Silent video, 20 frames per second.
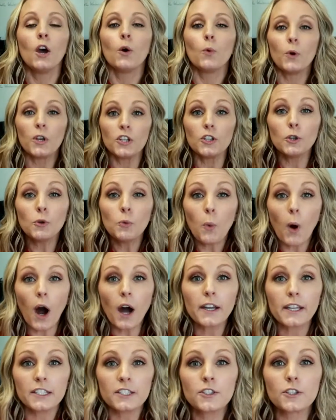When you
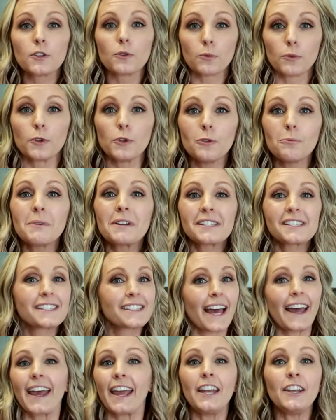walk into the room,
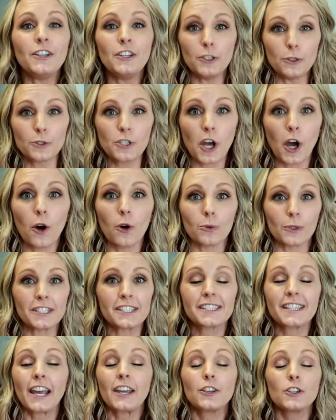set a new tone,
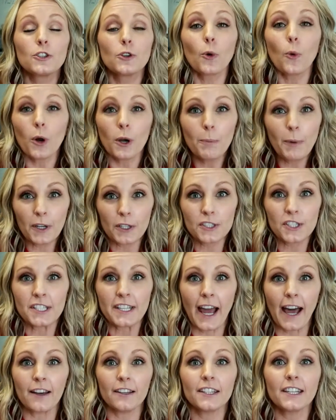set your
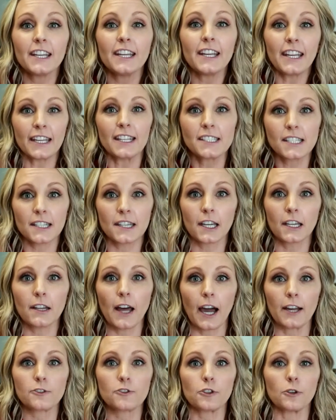personality into the
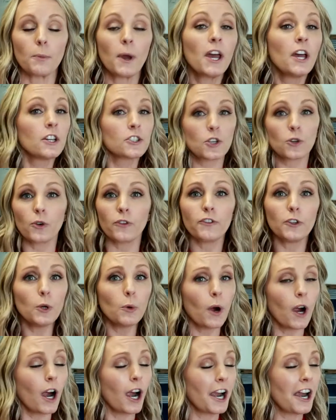classroom. So if you
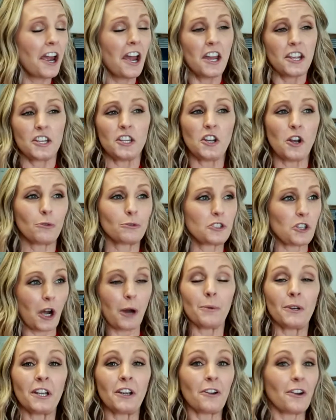are, you know,
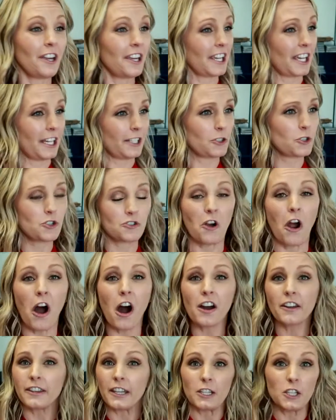domineering and
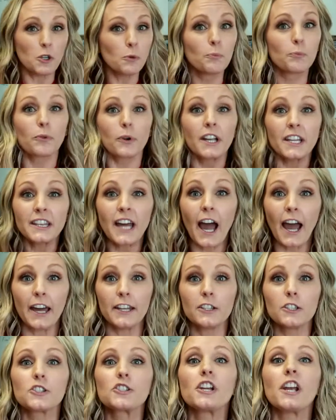strong, then you bring that
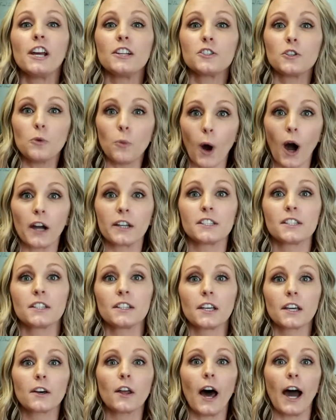energy as you walk into
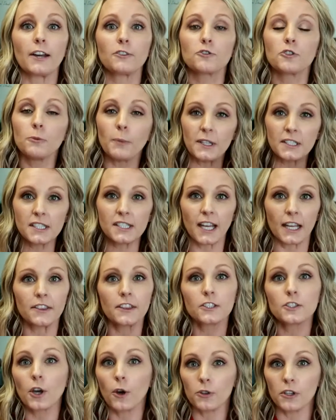the classroom and set
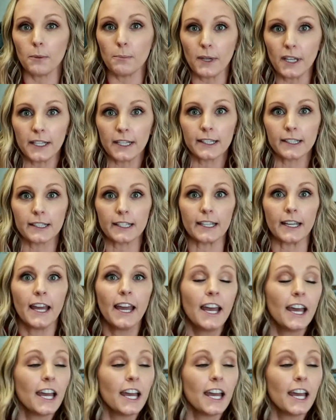the tone immediately.